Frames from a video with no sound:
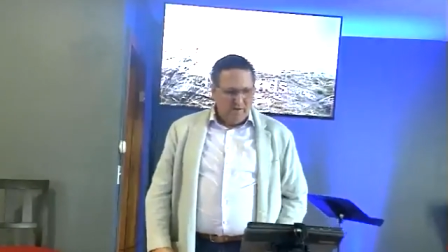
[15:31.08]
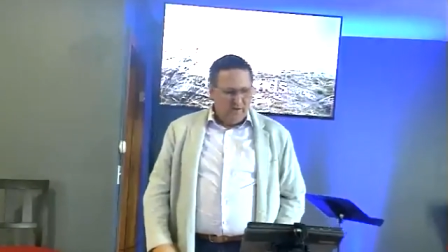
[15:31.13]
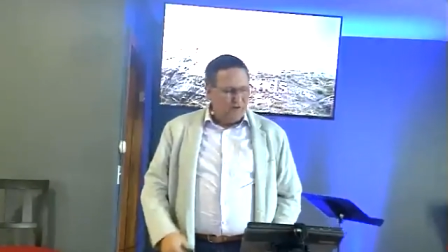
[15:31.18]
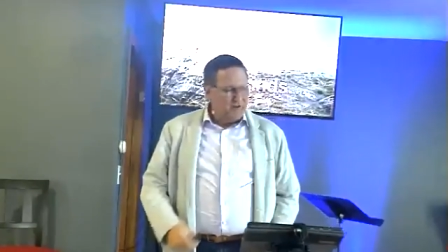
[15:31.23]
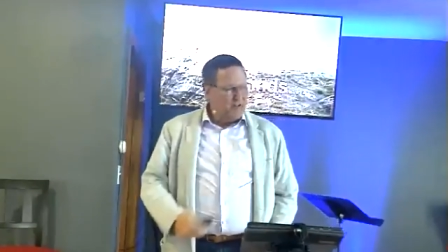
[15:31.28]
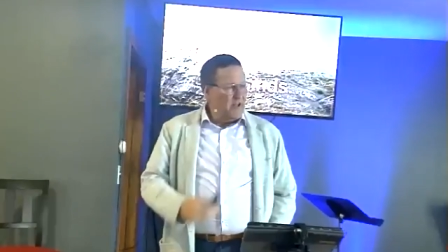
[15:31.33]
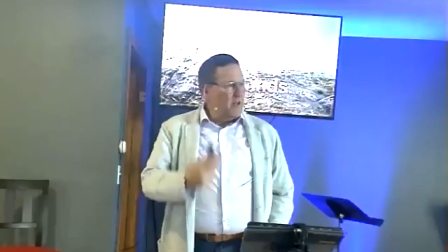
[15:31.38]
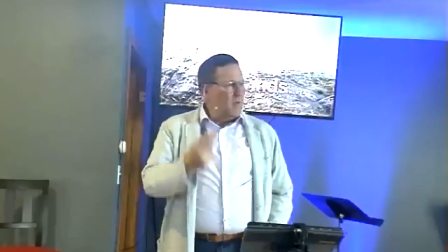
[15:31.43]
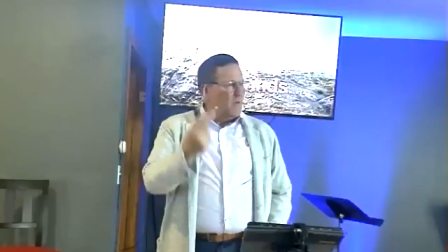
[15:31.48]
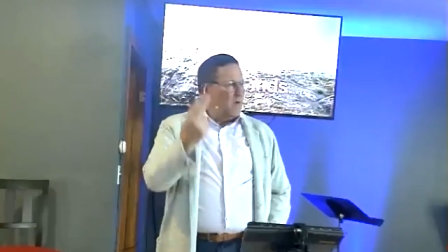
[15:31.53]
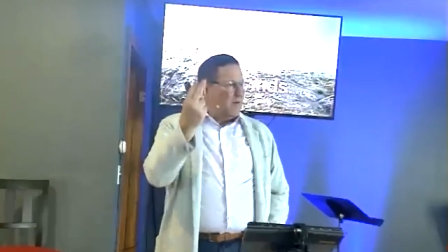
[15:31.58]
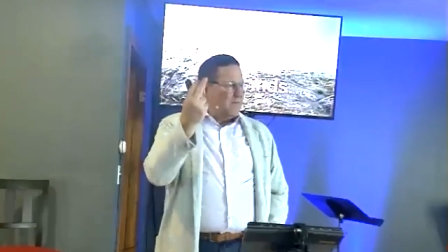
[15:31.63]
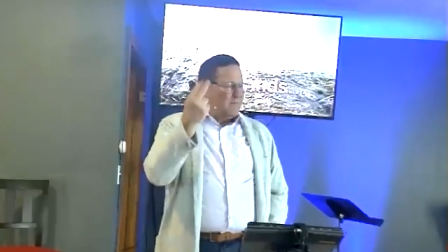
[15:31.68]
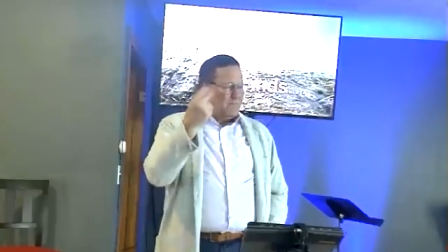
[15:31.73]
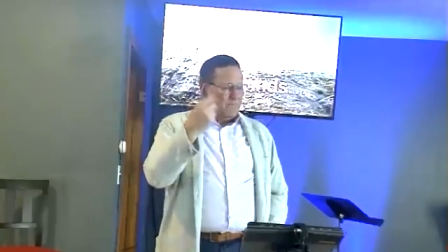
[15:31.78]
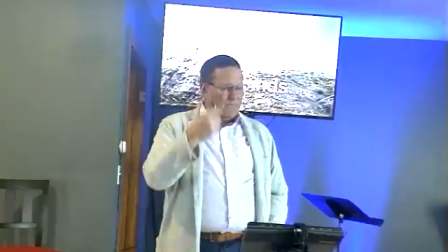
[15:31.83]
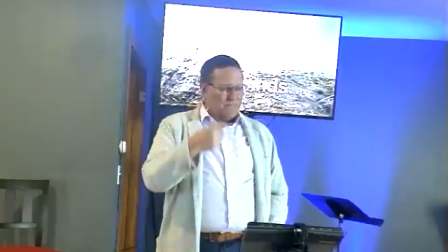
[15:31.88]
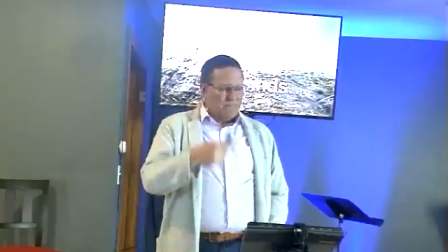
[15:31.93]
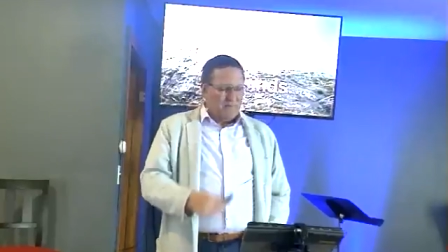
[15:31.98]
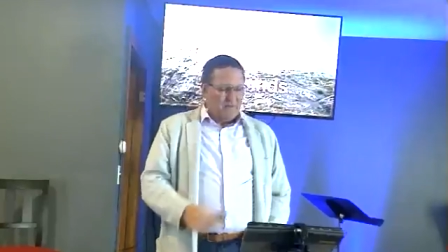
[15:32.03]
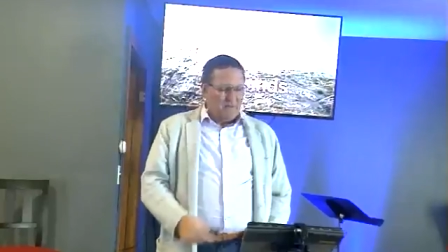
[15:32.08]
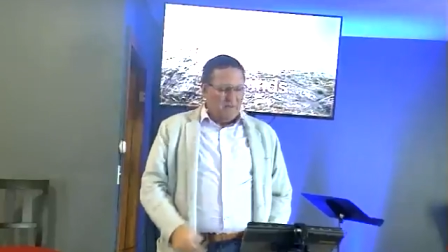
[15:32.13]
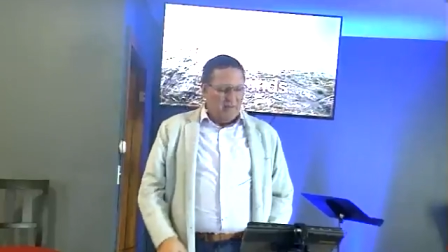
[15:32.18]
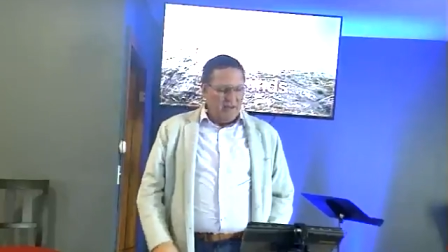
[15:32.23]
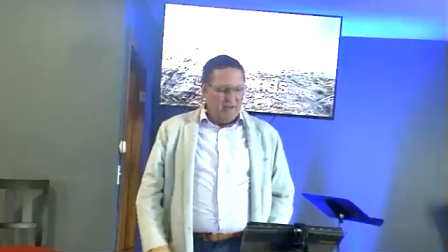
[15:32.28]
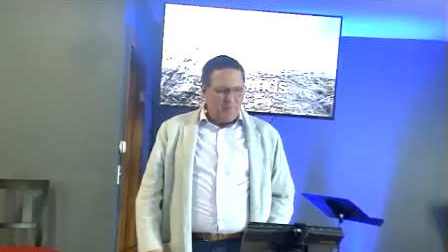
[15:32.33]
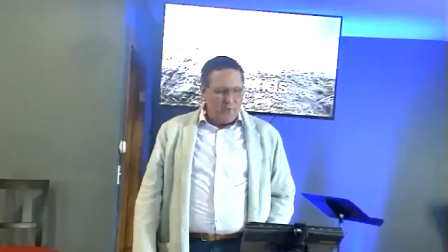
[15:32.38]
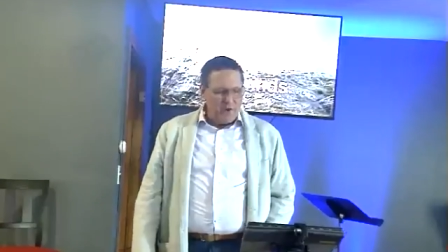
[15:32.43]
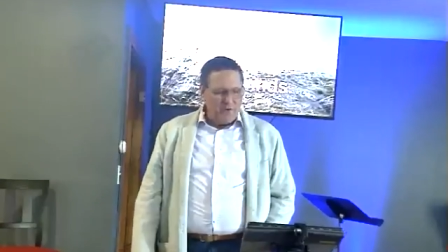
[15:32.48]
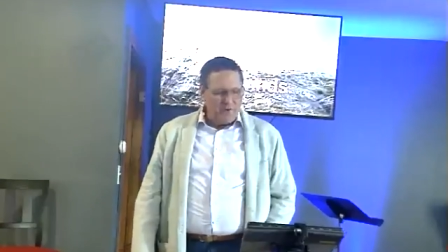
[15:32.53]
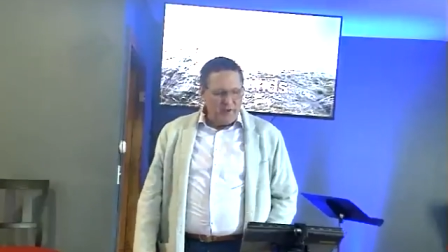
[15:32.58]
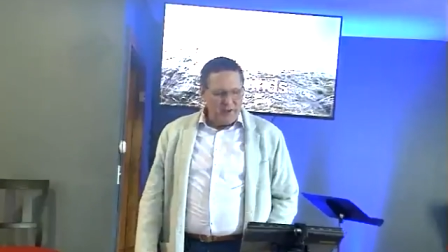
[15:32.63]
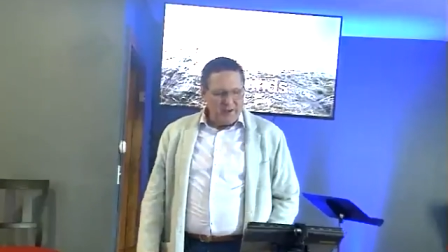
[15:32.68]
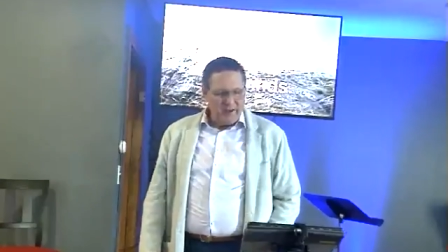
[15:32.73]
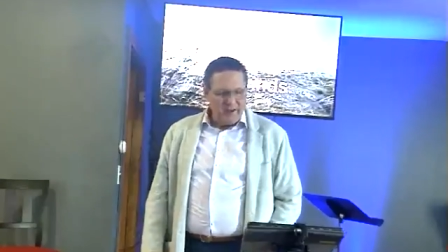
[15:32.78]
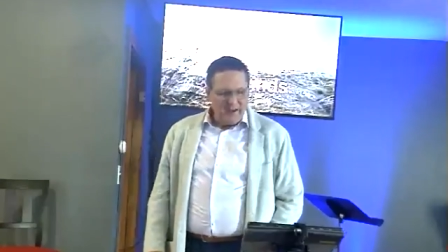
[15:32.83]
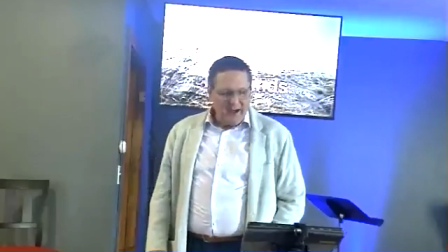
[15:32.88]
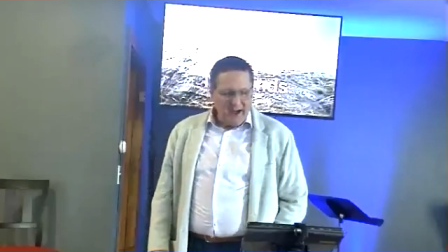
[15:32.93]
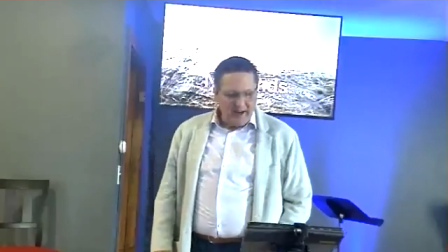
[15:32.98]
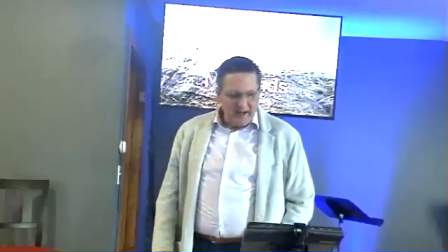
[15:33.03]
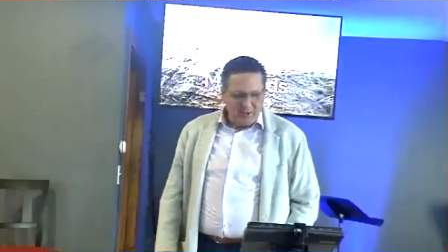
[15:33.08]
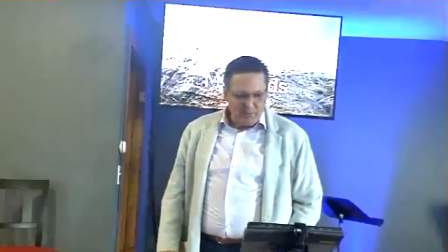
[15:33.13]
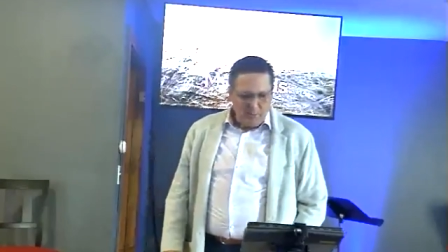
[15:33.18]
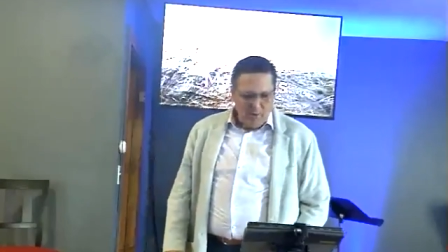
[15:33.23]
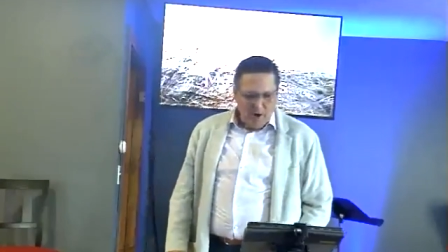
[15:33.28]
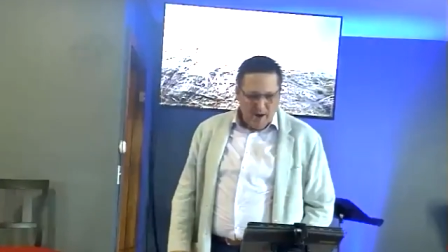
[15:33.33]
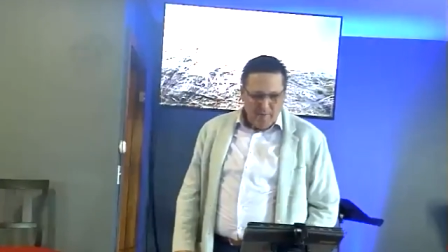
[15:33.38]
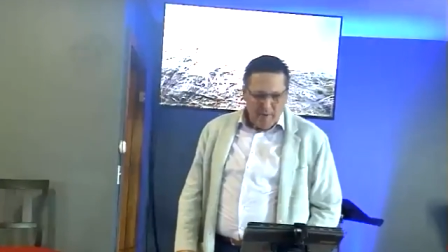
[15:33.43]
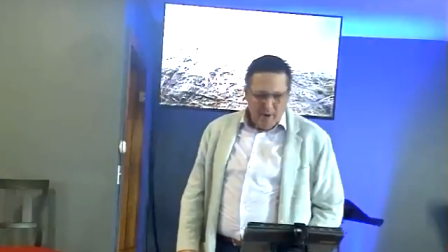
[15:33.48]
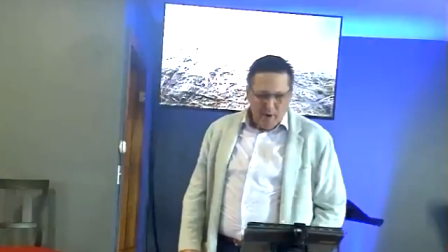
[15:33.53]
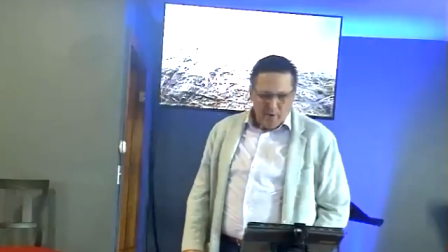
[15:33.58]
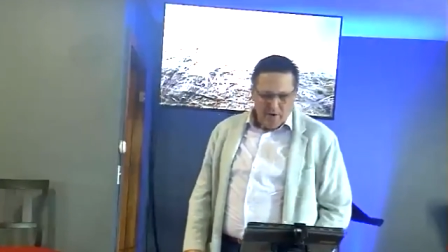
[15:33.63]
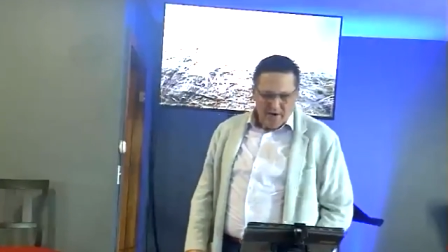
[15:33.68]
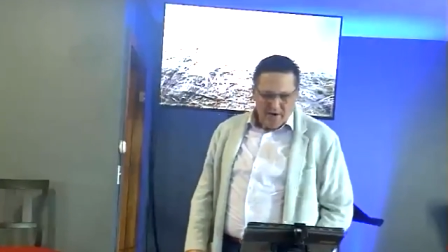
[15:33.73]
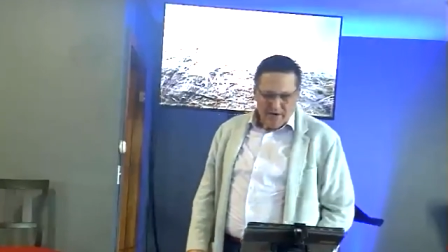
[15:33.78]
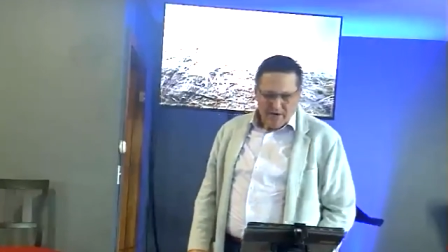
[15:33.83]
Here's another one. If we think God is primarily